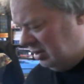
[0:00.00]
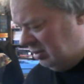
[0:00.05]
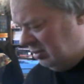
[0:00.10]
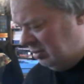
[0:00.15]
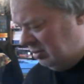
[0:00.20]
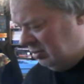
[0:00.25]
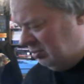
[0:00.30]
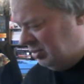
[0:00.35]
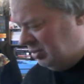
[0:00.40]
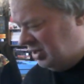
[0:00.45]

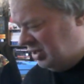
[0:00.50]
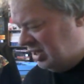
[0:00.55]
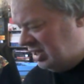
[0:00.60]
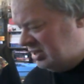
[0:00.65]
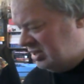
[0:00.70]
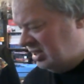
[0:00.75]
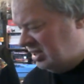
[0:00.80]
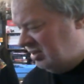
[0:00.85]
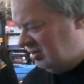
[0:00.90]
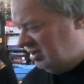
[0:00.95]
But as
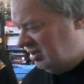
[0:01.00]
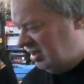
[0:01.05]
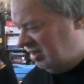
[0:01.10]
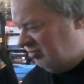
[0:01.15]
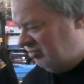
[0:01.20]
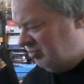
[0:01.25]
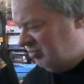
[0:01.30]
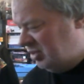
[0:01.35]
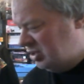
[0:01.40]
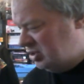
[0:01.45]
I've
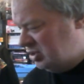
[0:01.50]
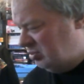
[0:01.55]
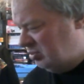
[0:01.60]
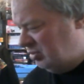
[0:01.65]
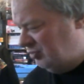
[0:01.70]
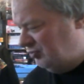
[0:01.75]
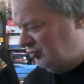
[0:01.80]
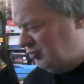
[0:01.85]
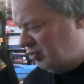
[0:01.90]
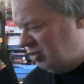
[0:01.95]
mentioned
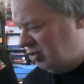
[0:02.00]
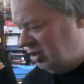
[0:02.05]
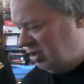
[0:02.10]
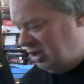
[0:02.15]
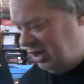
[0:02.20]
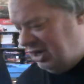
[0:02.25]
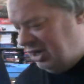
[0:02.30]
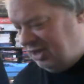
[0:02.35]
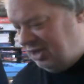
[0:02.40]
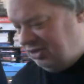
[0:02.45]
before, and I think